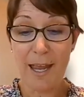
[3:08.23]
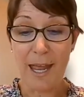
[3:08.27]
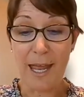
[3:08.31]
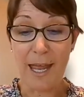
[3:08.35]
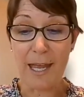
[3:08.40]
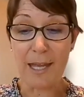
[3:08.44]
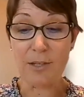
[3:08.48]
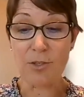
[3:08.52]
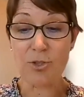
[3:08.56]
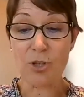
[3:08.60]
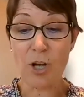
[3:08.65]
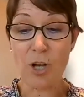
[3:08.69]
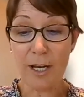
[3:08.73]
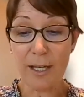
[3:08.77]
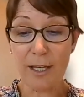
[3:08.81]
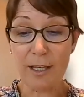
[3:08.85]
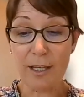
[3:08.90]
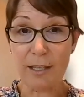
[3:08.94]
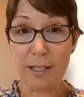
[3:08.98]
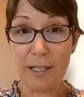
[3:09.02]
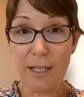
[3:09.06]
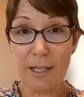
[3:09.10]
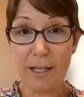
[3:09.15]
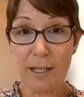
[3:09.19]
And
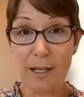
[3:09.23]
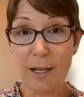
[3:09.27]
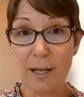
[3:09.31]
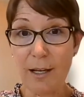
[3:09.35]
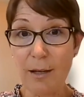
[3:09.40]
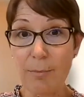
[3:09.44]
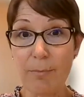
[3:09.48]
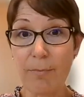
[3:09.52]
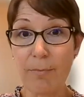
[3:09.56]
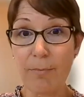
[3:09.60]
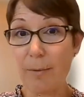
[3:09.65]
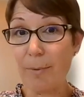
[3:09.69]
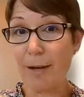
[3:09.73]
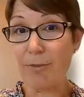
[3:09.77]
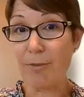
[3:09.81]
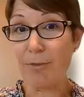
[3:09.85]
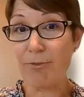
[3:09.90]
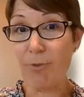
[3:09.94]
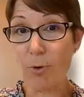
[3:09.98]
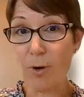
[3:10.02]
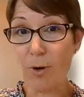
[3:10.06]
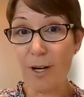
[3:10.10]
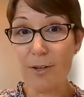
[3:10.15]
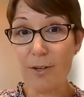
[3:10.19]
shockingly, about
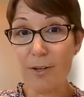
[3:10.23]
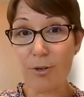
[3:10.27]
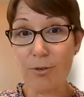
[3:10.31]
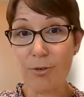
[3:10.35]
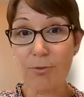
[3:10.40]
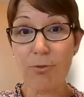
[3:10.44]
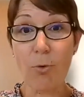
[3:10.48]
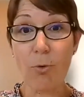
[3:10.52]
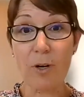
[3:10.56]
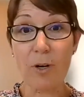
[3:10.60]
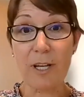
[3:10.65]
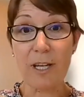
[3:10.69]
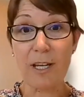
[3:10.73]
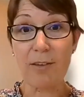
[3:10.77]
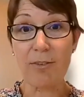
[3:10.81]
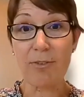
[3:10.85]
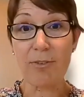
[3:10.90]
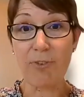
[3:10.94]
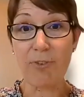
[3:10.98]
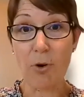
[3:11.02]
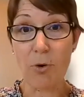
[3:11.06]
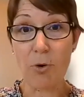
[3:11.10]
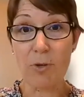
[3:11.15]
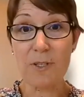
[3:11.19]
440
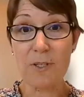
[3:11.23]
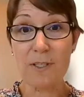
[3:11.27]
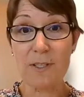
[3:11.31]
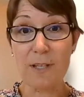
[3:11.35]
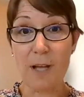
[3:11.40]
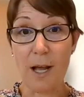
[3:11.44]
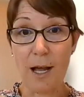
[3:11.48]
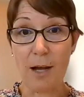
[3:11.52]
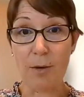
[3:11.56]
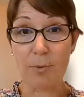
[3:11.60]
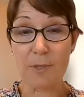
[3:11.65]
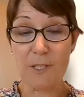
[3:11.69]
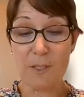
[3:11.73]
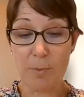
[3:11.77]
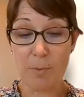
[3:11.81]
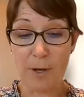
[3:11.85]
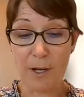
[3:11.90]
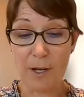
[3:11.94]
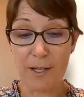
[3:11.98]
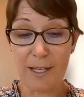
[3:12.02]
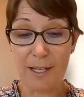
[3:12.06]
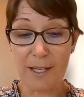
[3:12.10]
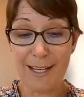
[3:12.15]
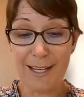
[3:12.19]
folks
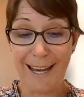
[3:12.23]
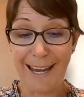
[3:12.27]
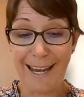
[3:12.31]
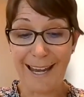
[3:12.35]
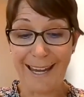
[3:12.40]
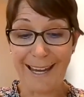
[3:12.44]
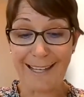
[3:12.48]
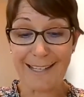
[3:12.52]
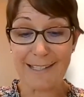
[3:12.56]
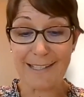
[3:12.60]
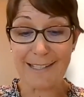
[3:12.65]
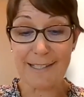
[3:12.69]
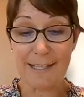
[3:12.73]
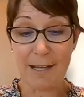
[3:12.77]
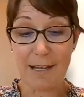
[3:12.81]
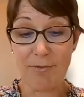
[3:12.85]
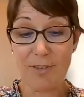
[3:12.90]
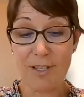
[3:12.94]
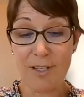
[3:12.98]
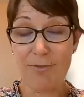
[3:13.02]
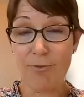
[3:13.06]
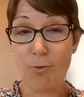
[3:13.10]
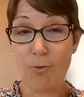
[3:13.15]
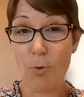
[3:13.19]
responded, and
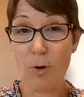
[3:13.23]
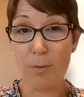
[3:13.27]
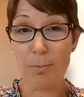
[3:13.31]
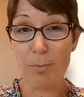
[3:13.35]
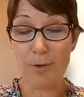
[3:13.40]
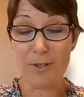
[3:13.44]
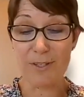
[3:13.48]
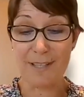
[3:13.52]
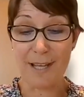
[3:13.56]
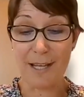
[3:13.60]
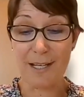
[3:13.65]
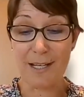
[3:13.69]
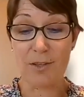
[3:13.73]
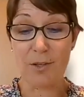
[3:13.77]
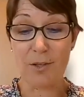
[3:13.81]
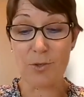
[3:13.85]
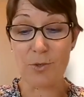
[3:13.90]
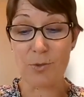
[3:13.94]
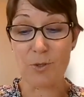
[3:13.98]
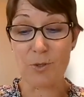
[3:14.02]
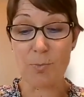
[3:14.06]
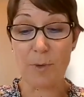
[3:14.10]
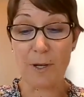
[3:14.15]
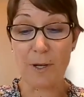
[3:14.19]
74% of
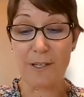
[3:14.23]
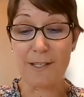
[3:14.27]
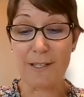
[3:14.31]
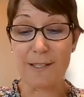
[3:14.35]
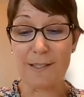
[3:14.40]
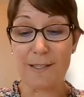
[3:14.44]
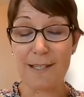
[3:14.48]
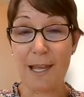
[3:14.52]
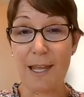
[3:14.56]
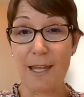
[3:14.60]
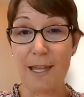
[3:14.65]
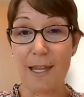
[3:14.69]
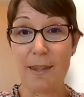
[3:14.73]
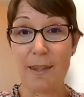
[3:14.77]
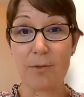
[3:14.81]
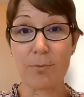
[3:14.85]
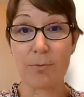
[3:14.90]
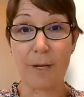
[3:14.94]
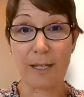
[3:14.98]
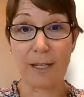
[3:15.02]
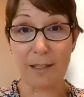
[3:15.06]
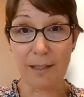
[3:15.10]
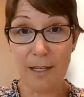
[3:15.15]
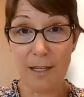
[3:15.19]
those respondents said the
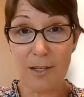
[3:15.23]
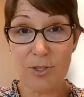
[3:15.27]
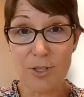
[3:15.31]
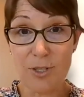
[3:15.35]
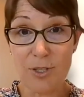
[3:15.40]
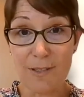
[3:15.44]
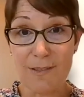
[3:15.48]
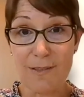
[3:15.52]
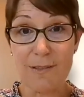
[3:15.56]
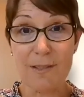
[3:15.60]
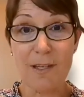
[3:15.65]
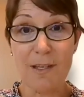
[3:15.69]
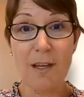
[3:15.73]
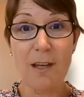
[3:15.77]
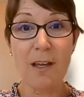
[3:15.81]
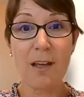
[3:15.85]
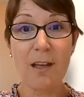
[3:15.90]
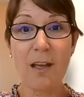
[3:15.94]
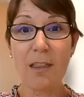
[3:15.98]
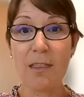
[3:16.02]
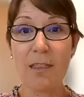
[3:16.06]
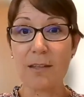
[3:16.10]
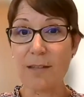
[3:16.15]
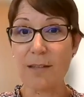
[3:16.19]
regulations,
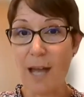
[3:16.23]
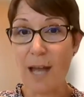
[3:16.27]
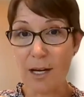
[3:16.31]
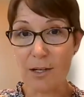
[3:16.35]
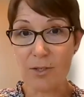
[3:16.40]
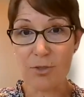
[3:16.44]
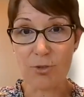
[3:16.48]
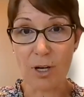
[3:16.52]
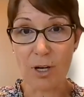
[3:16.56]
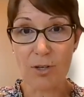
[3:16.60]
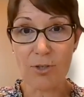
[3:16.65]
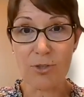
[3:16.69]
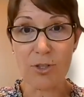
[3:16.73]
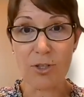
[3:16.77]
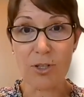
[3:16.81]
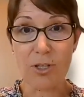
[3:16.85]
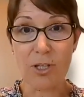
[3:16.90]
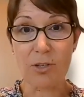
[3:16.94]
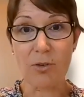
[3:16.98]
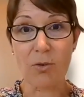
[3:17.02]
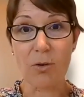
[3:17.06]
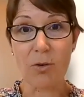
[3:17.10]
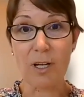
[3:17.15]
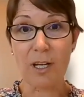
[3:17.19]
the tax structure
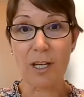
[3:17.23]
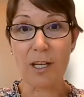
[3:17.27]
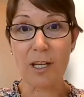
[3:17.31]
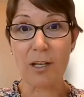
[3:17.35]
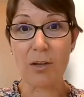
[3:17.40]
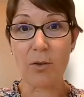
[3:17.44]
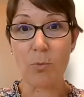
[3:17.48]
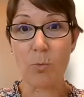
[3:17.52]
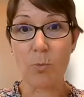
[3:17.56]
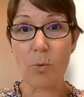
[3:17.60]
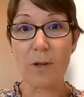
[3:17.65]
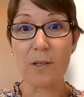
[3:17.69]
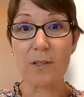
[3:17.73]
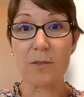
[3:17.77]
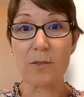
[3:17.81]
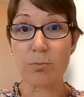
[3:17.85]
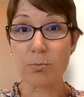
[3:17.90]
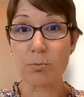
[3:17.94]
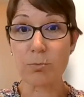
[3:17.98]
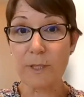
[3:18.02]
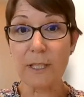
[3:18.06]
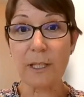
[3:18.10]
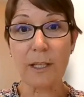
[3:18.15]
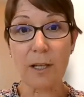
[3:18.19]
in Oregon was
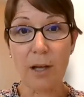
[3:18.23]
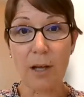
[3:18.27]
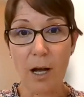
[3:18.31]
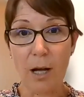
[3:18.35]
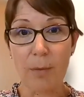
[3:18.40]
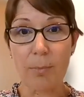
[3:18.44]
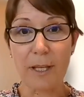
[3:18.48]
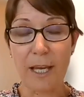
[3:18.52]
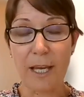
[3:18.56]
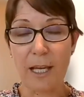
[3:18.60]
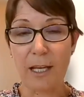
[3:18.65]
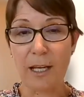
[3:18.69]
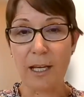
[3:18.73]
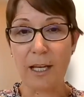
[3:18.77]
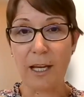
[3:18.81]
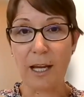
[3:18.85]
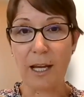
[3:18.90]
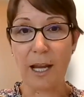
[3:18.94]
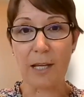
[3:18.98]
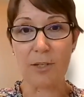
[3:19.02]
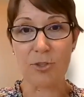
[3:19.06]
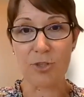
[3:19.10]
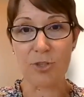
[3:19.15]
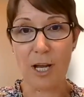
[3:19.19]
really
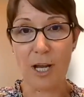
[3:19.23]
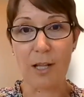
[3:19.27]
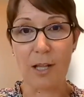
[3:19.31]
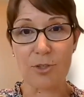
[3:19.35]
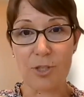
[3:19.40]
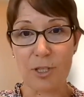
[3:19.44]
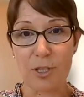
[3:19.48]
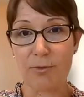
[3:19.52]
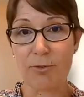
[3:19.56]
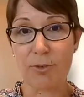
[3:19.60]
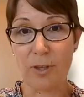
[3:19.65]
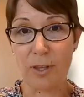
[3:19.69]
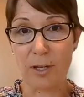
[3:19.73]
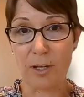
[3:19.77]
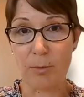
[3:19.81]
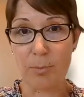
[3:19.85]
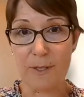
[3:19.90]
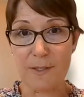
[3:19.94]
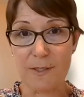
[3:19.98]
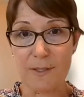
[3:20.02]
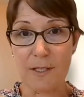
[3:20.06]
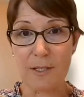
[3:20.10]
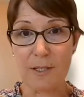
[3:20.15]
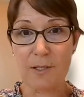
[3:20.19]
complicating and challenging for their
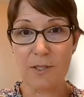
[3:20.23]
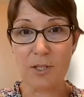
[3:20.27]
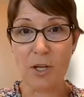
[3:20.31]
business.